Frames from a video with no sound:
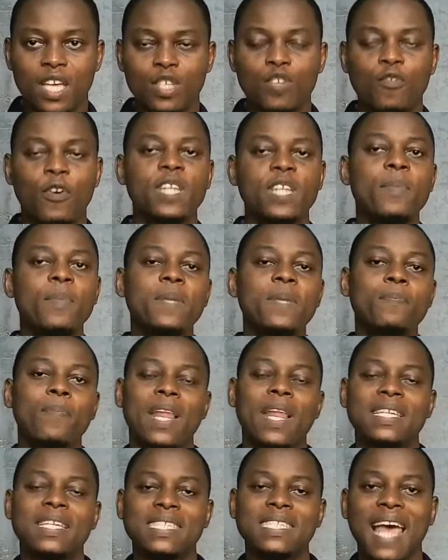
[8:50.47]
You've already made
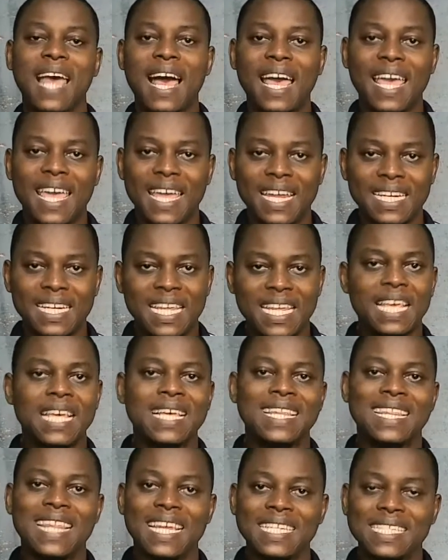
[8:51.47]
plans ahead.
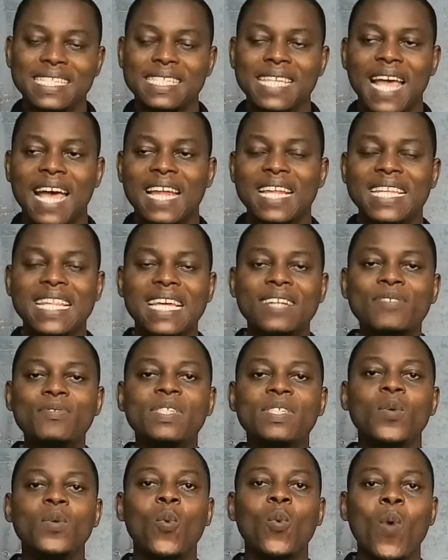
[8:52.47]
That is another
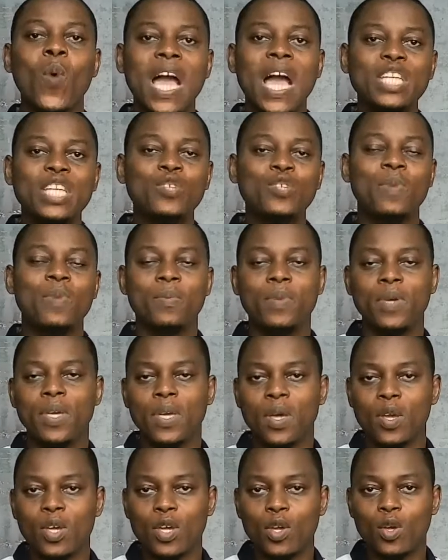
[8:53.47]
reason why you
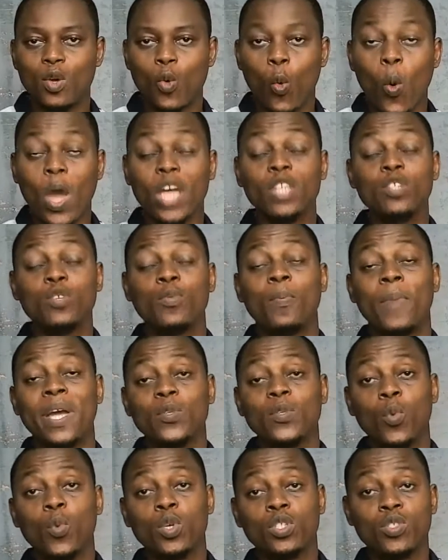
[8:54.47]

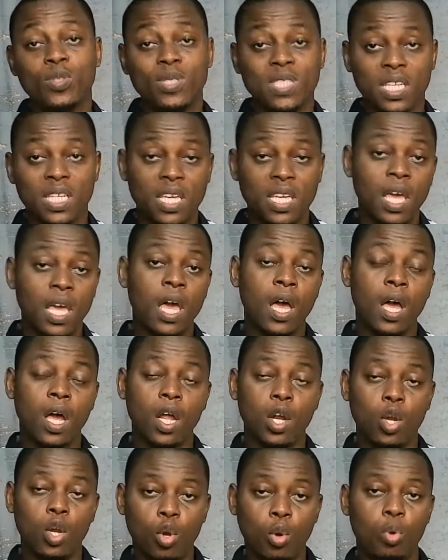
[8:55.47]
might want to take
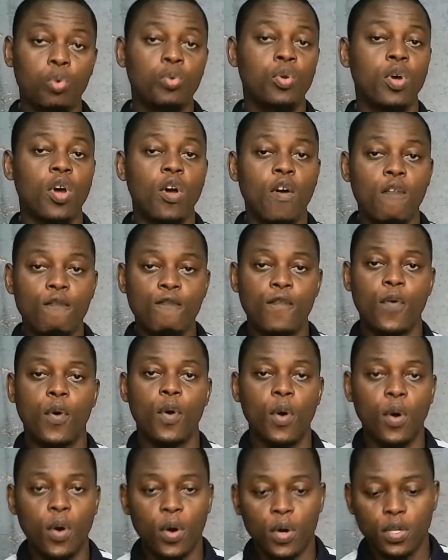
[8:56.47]
a loan
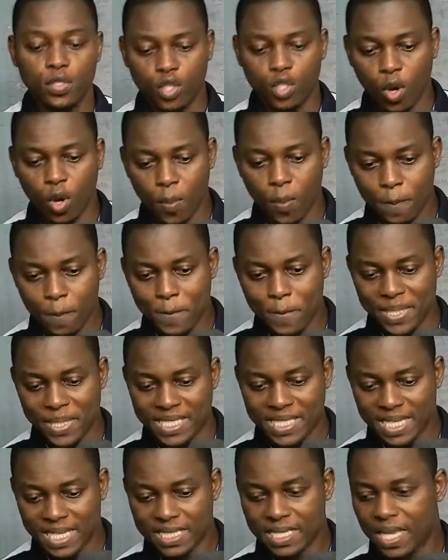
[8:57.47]
for your
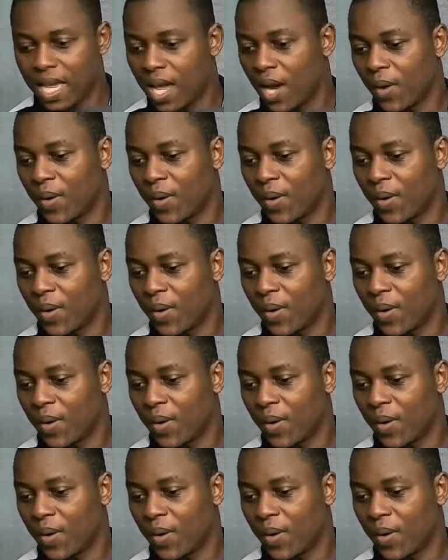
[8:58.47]
business.